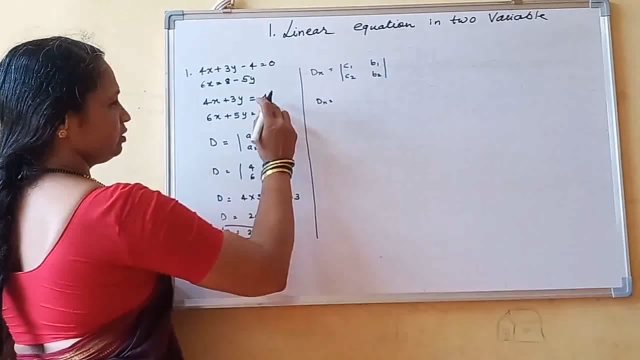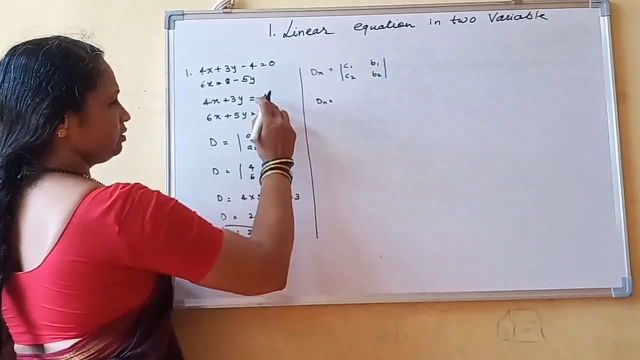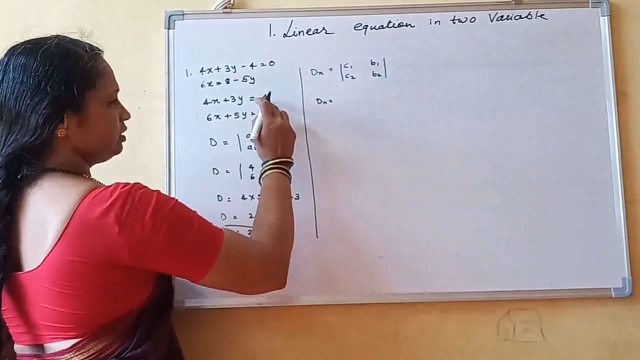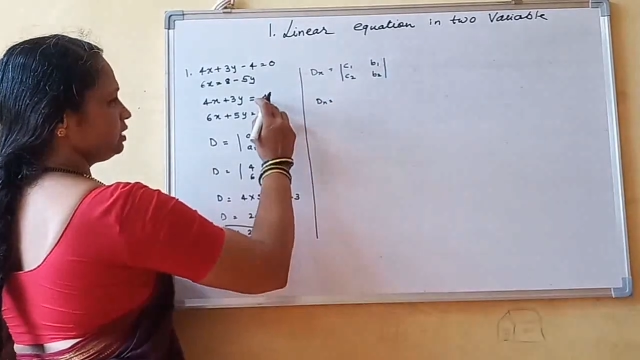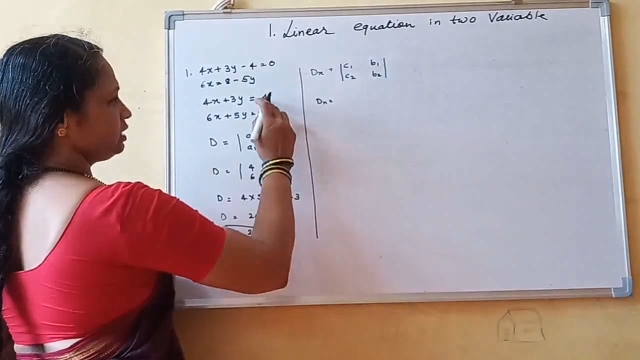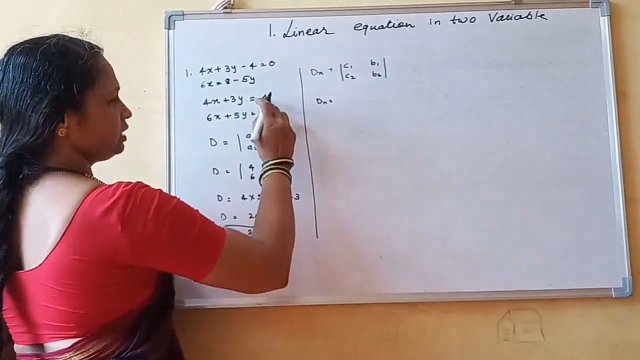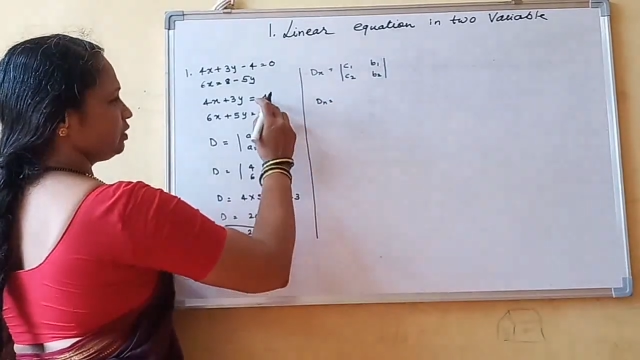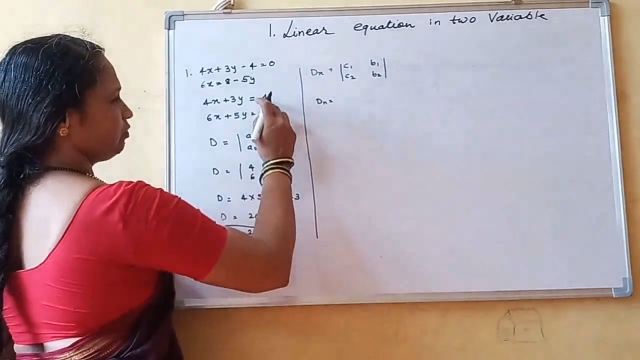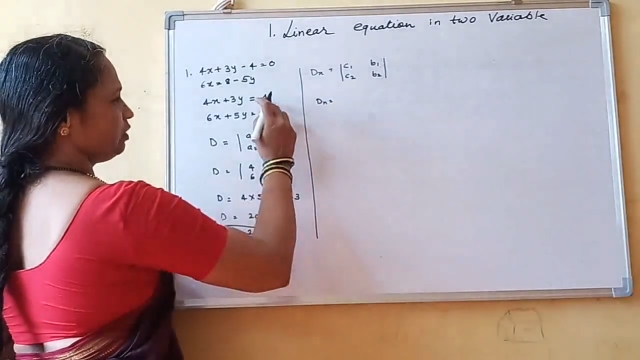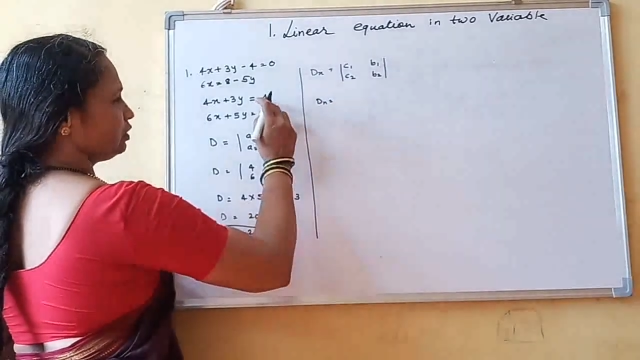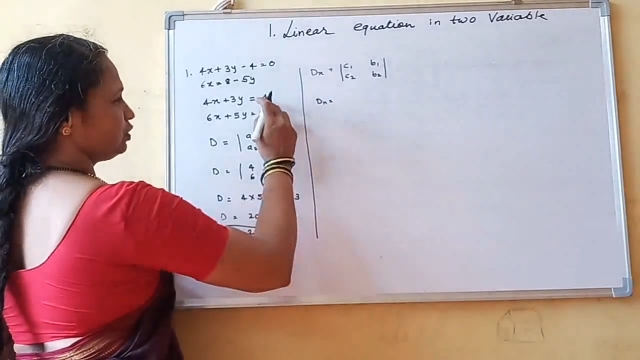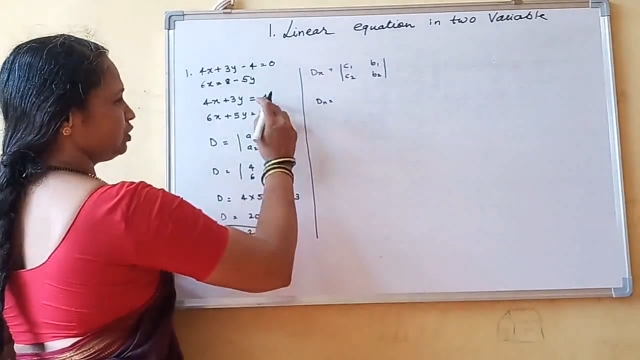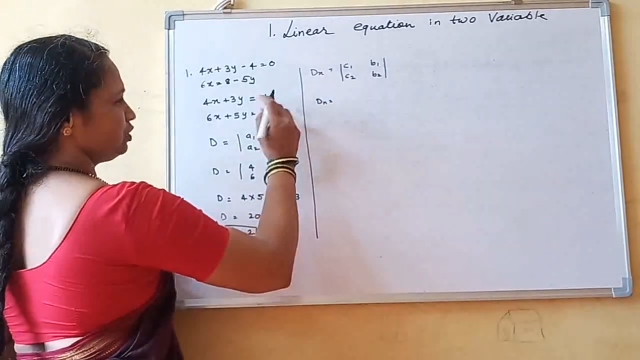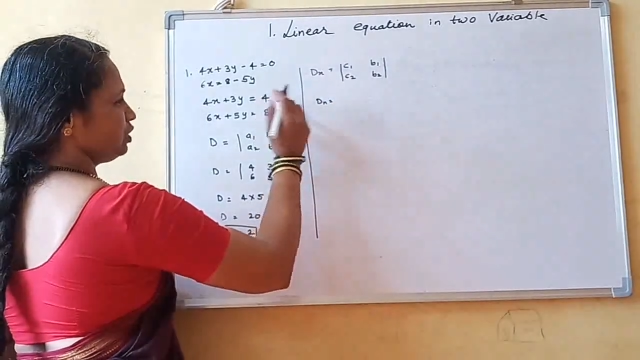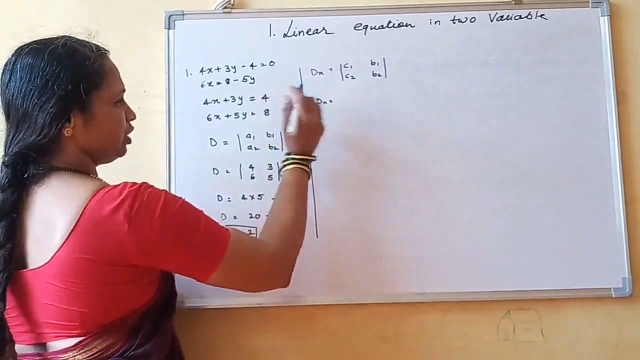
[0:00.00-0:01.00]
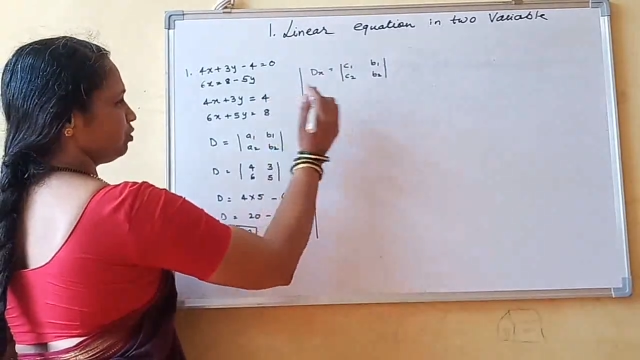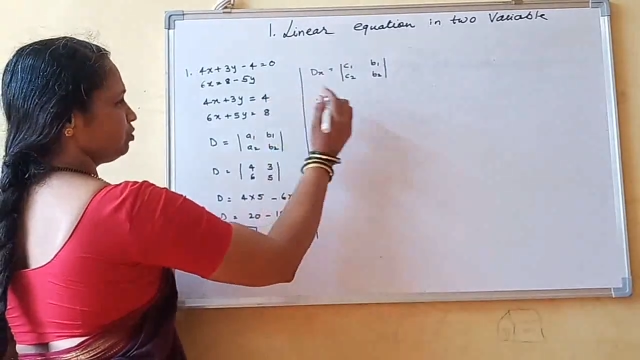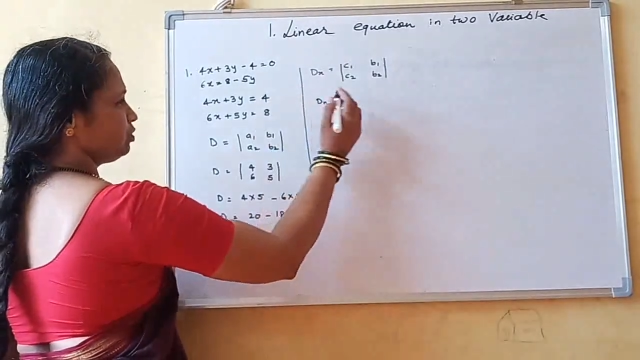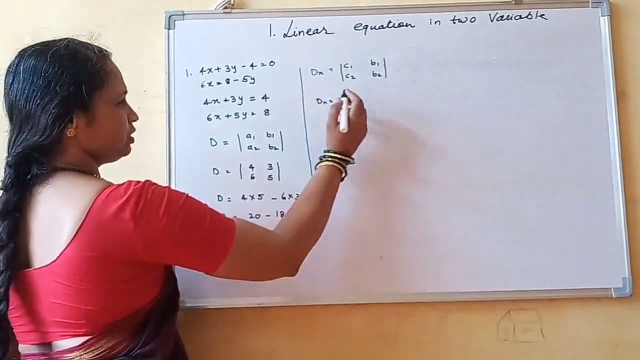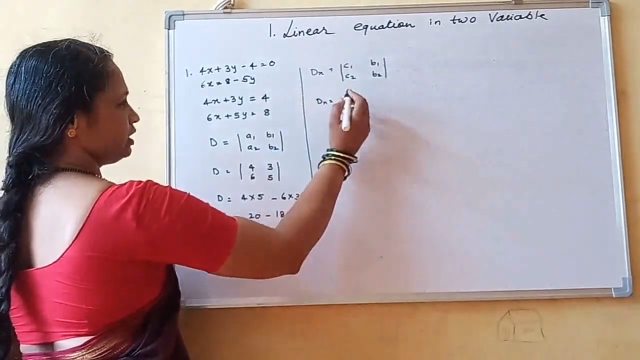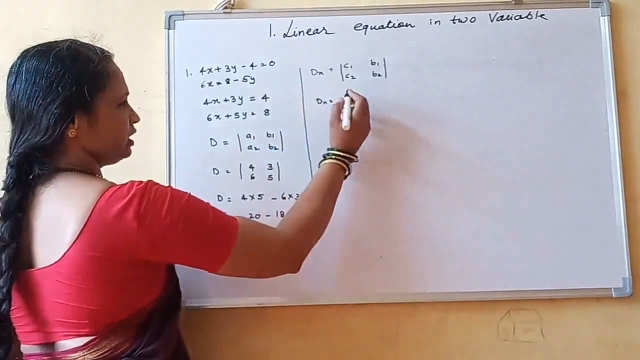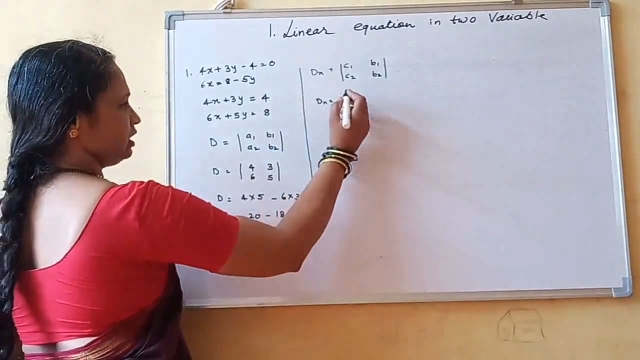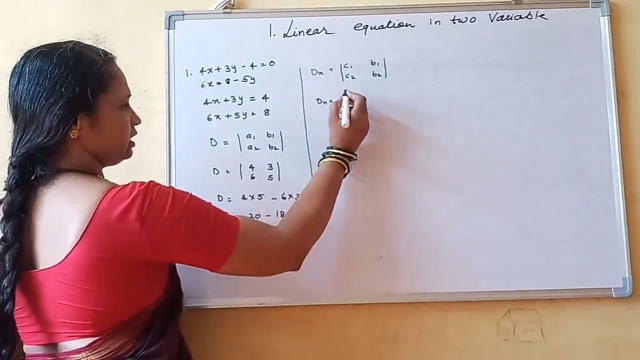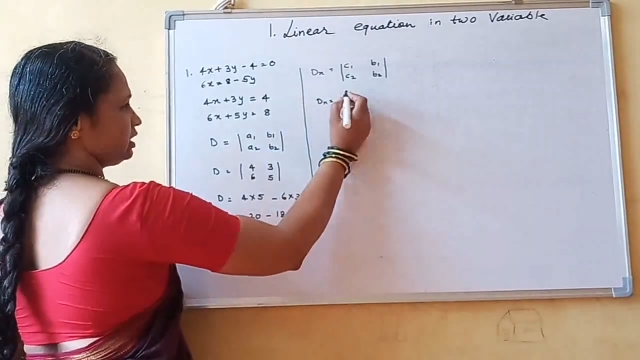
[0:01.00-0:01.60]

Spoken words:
This equation you have to see.